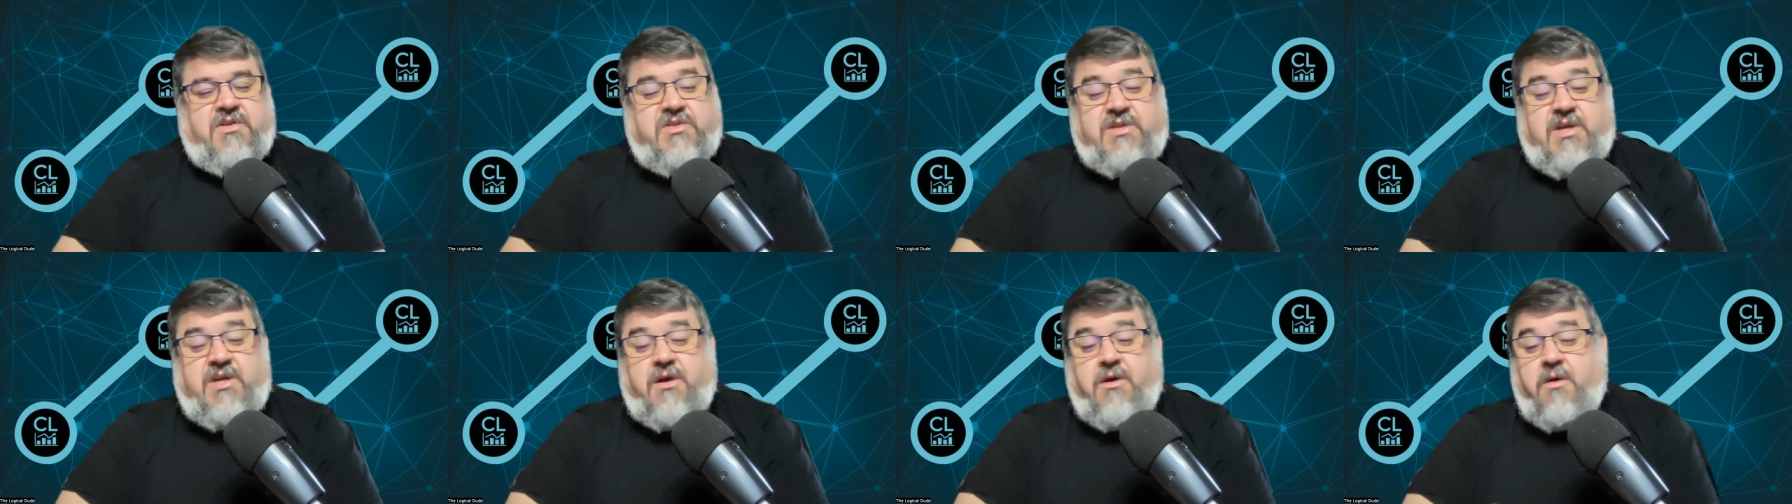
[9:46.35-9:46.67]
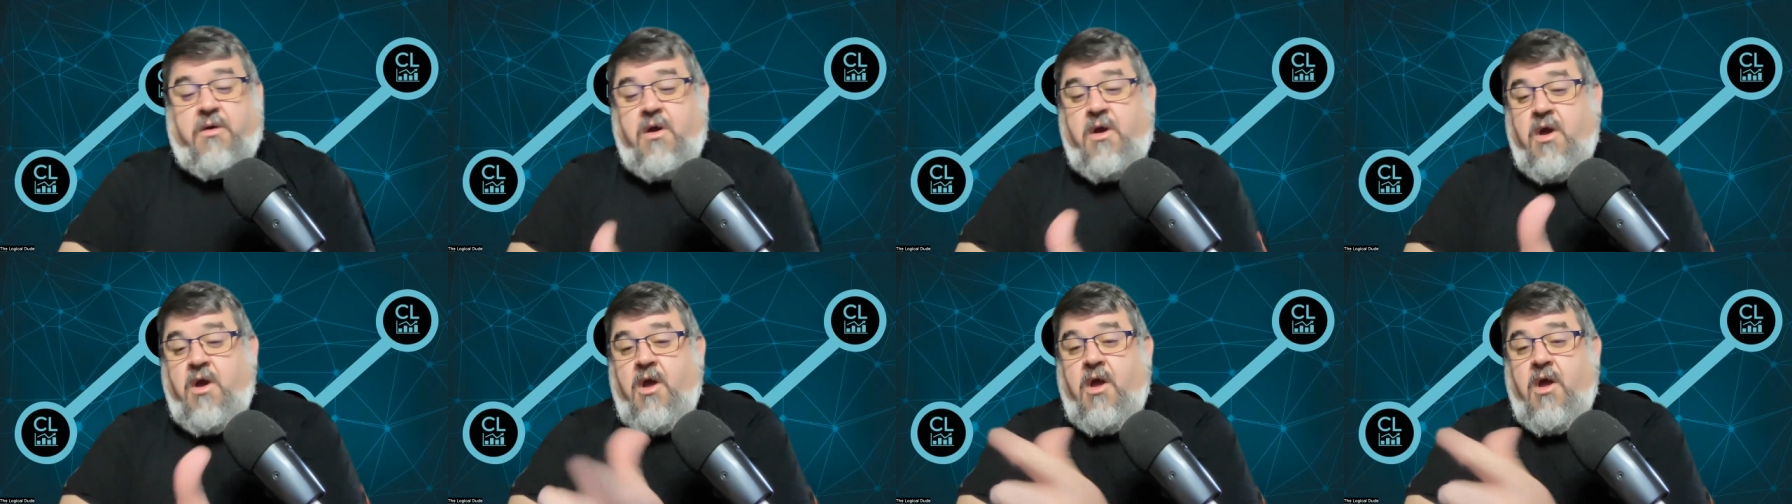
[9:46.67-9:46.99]
So
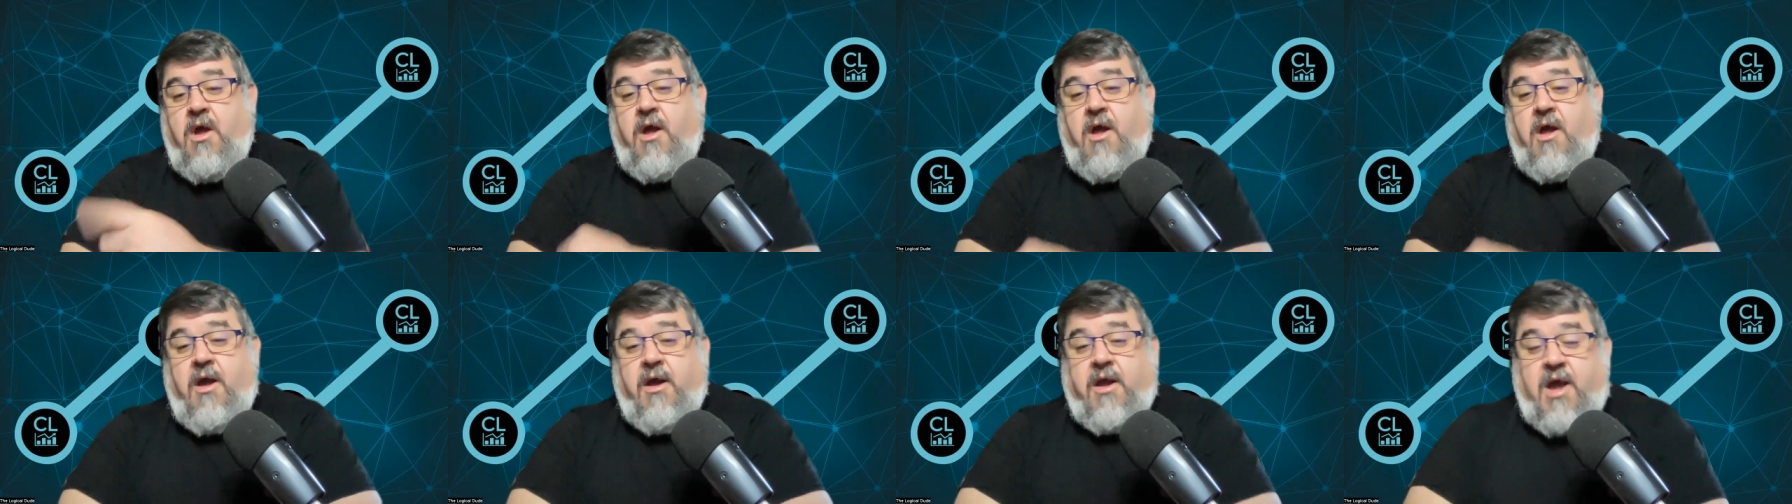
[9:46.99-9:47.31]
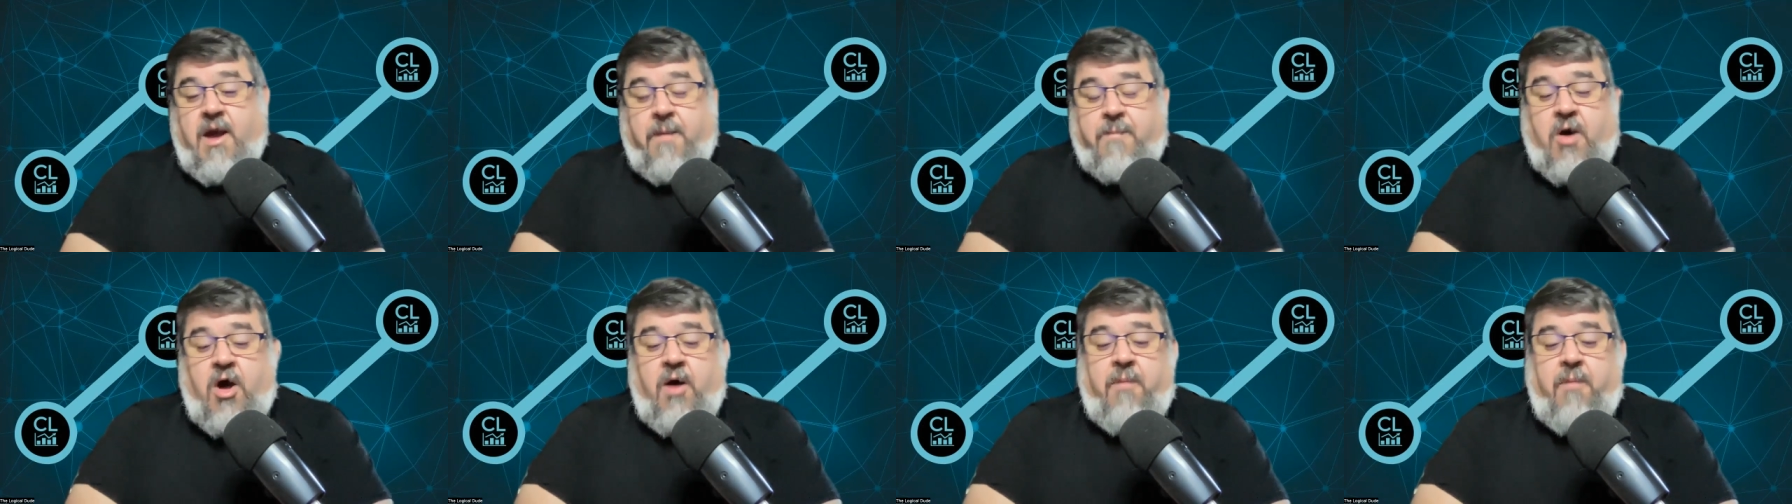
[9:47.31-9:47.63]

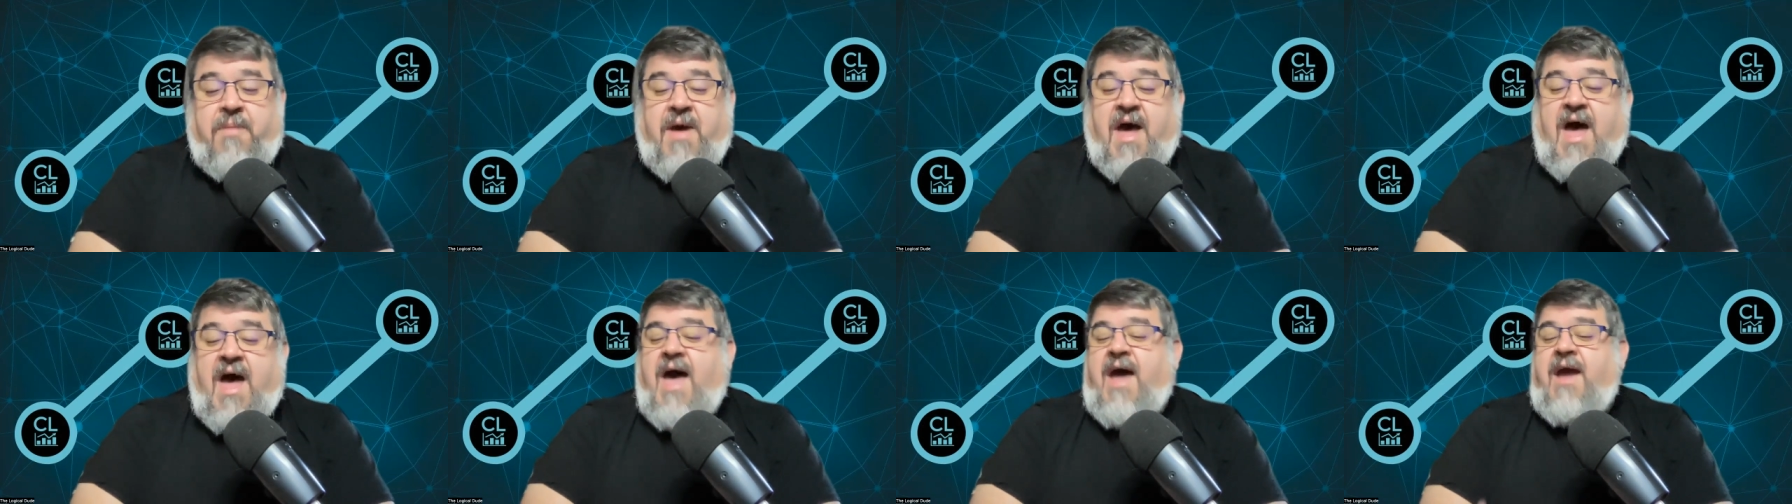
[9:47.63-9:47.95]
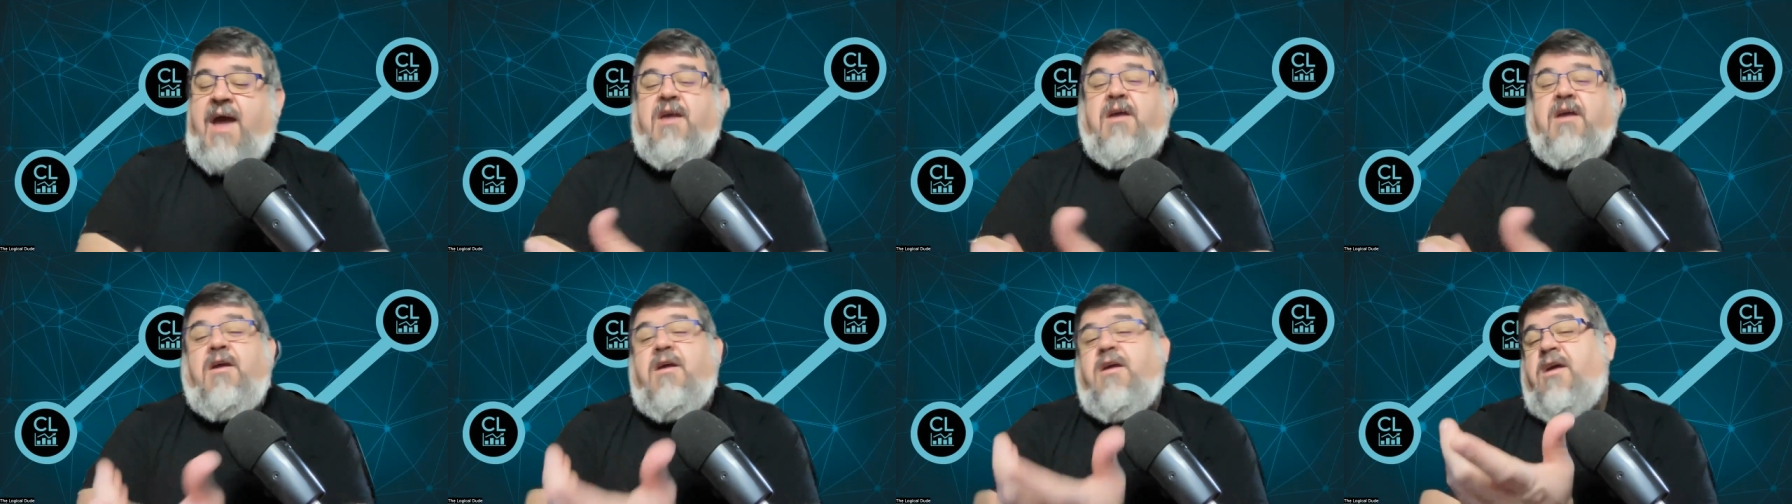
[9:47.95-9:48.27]
come on
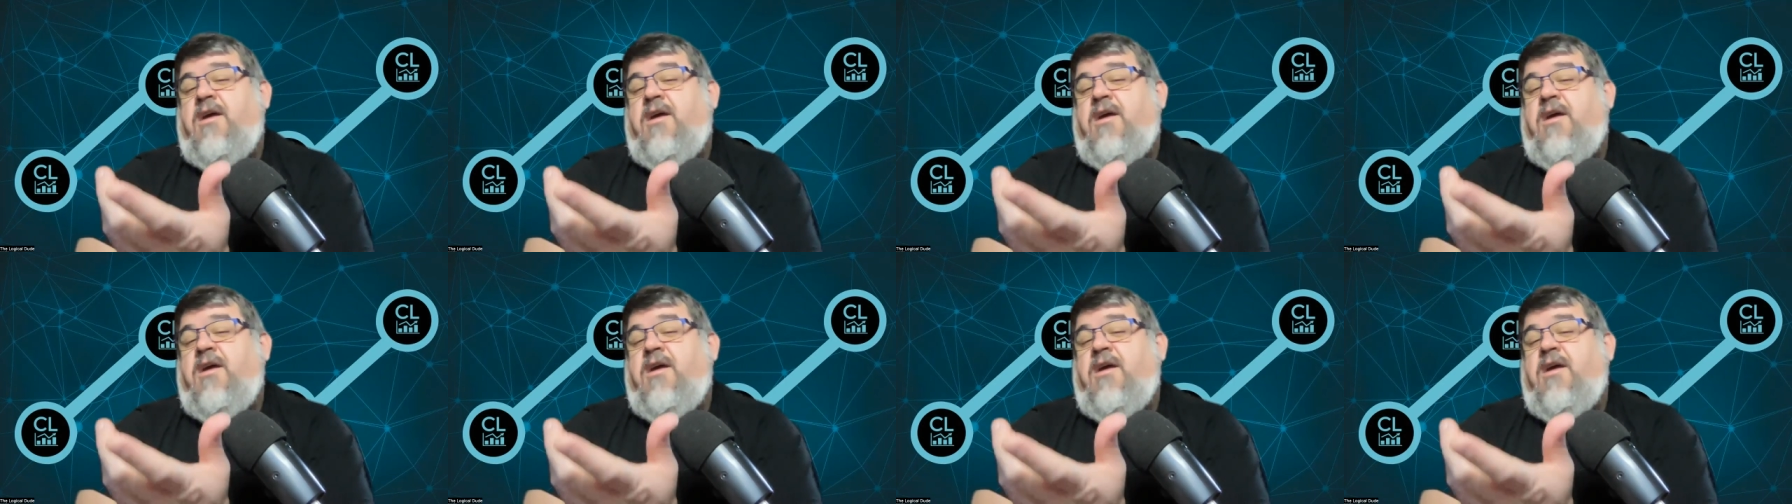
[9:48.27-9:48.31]
back,